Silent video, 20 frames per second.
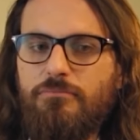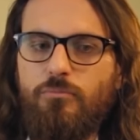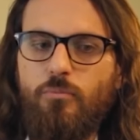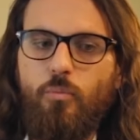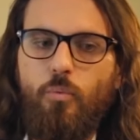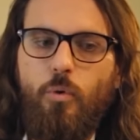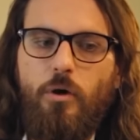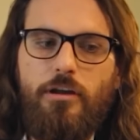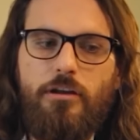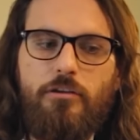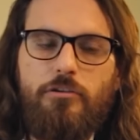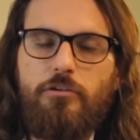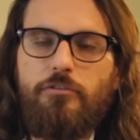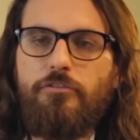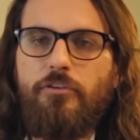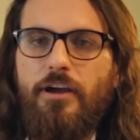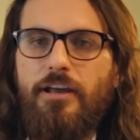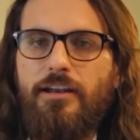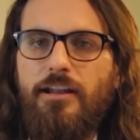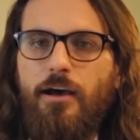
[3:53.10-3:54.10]
why don't you
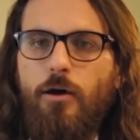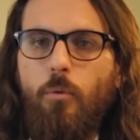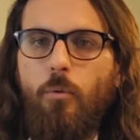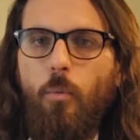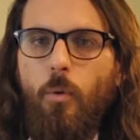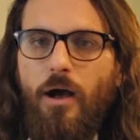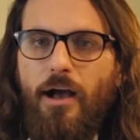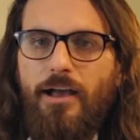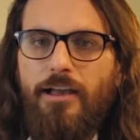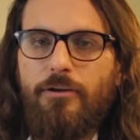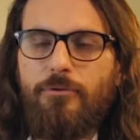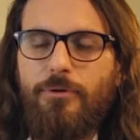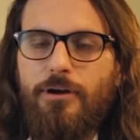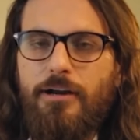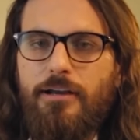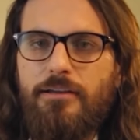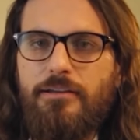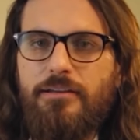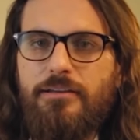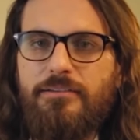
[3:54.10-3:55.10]
find out why,
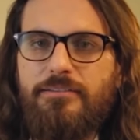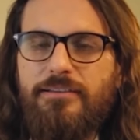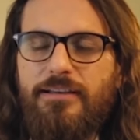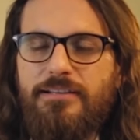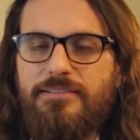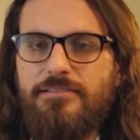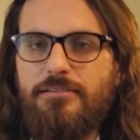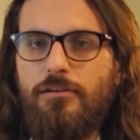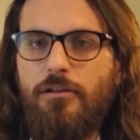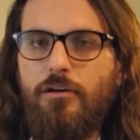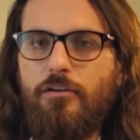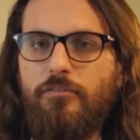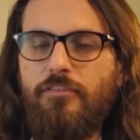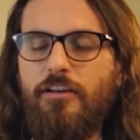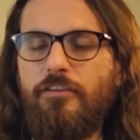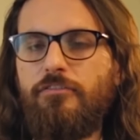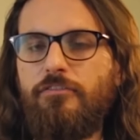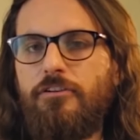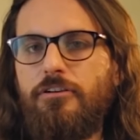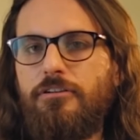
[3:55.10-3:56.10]
right? It takes a lot of
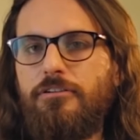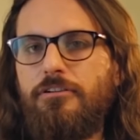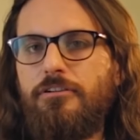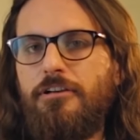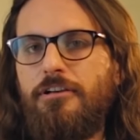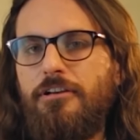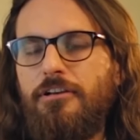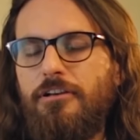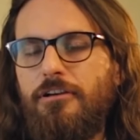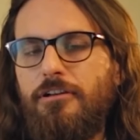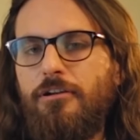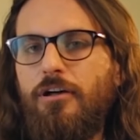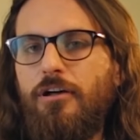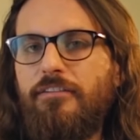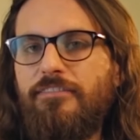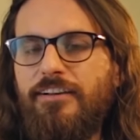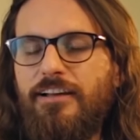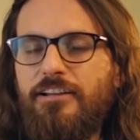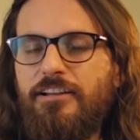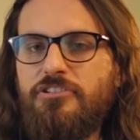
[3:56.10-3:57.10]
effort, a lot
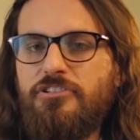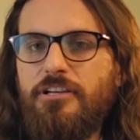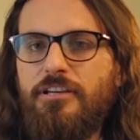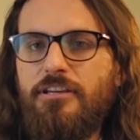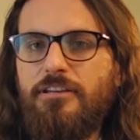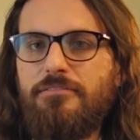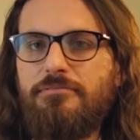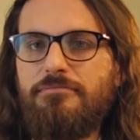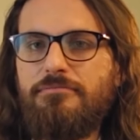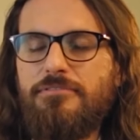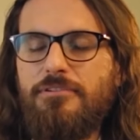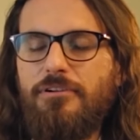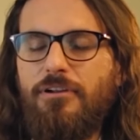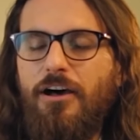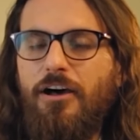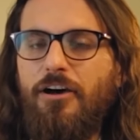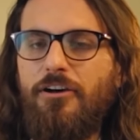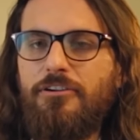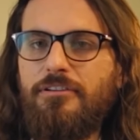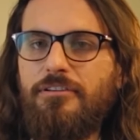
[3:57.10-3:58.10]
of energy. It's a lot
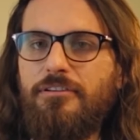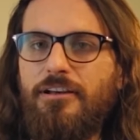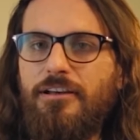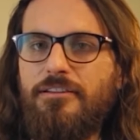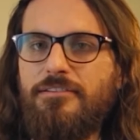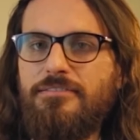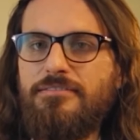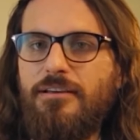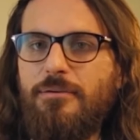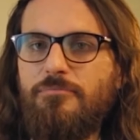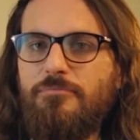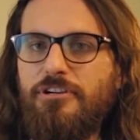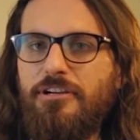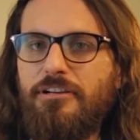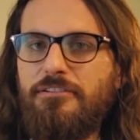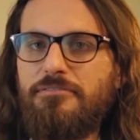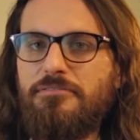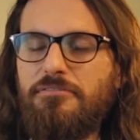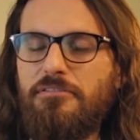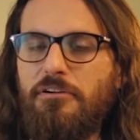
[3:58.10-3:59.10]
harder than other
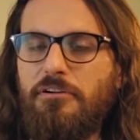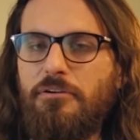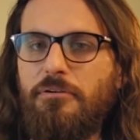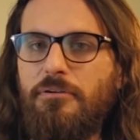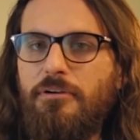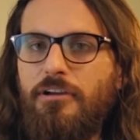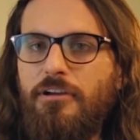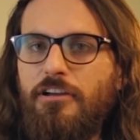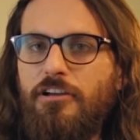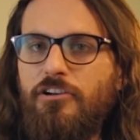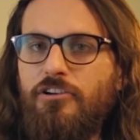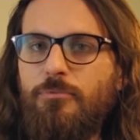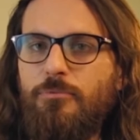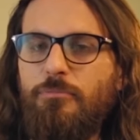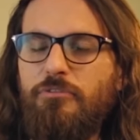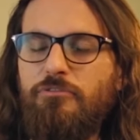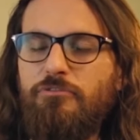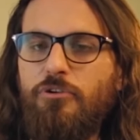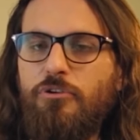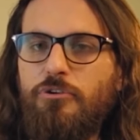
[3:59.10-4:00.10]
subjects. So
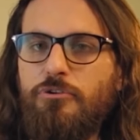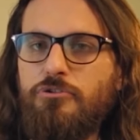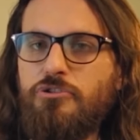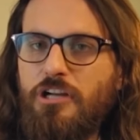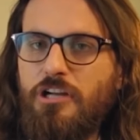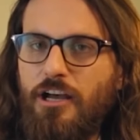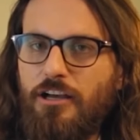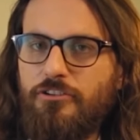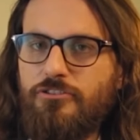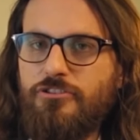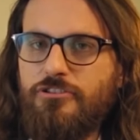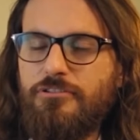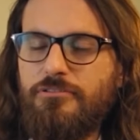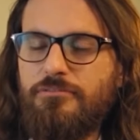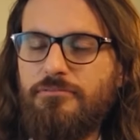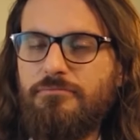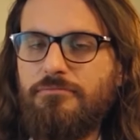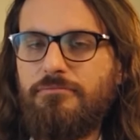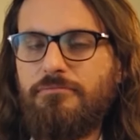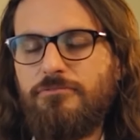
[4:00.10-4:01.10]
before you judge,
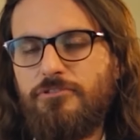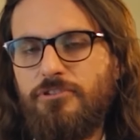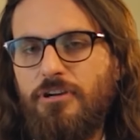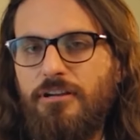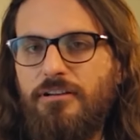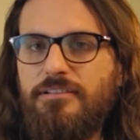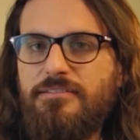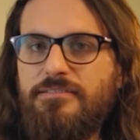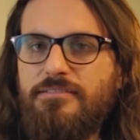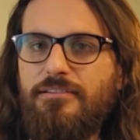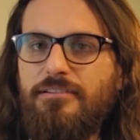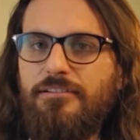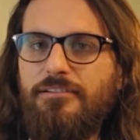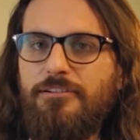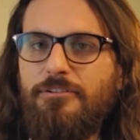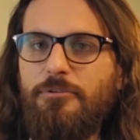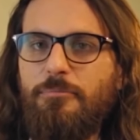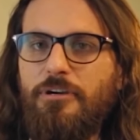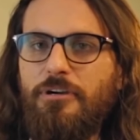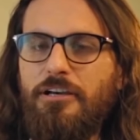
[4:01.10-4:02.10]
try and listen a
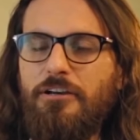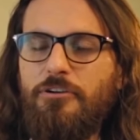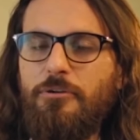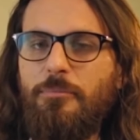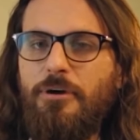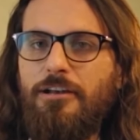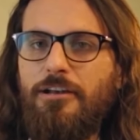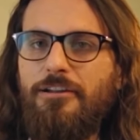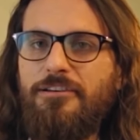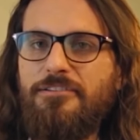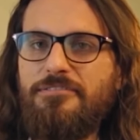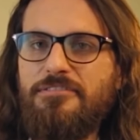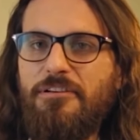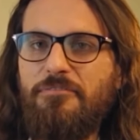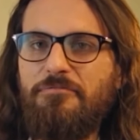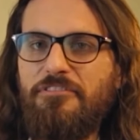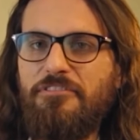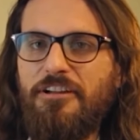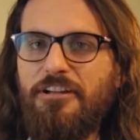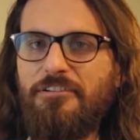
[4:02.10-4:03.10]
little bit and you might learn
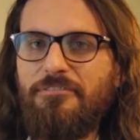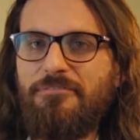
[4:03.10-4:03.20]
something.